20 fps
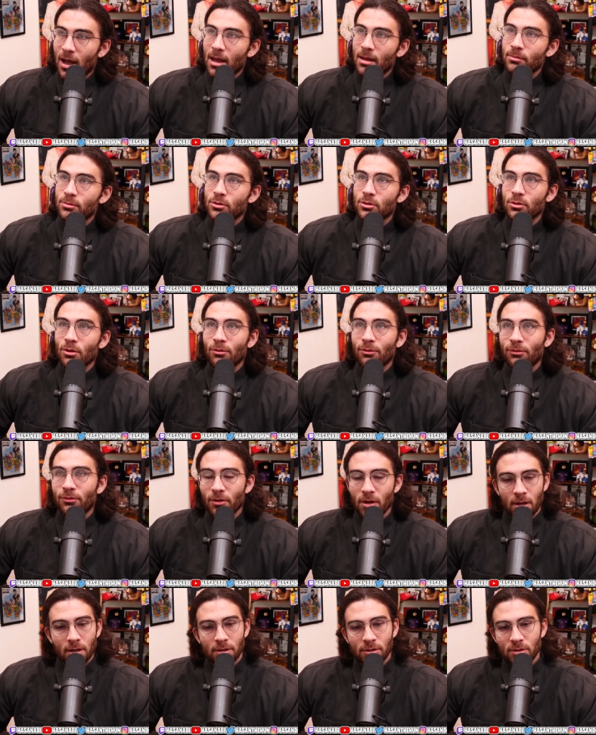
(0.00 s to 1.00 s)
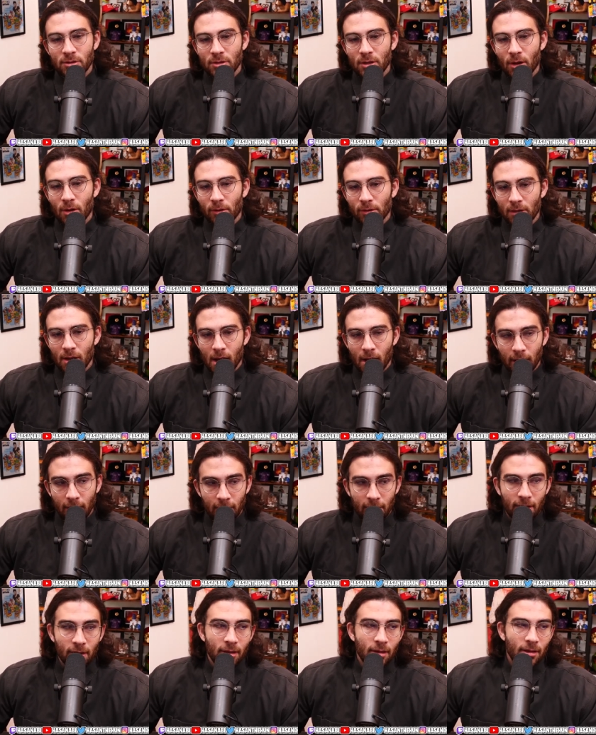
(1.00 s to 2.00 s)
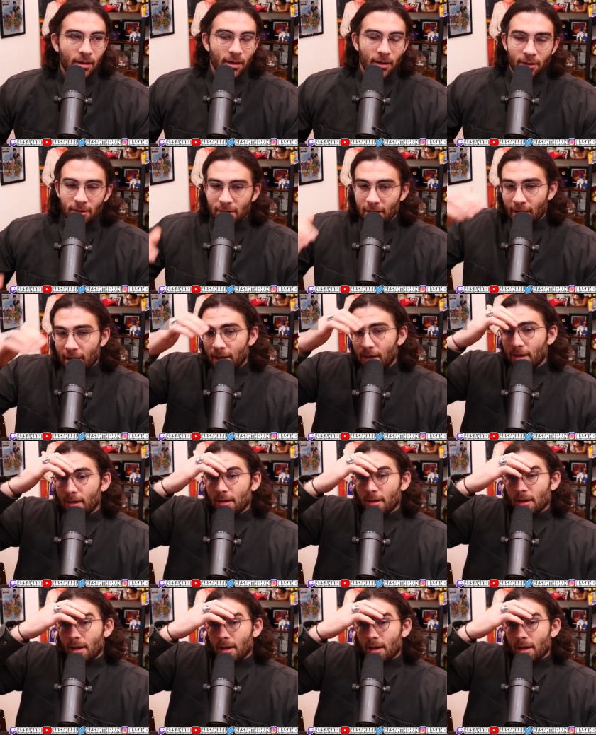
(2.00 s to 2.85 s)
I am so fucking stoked on it, okay?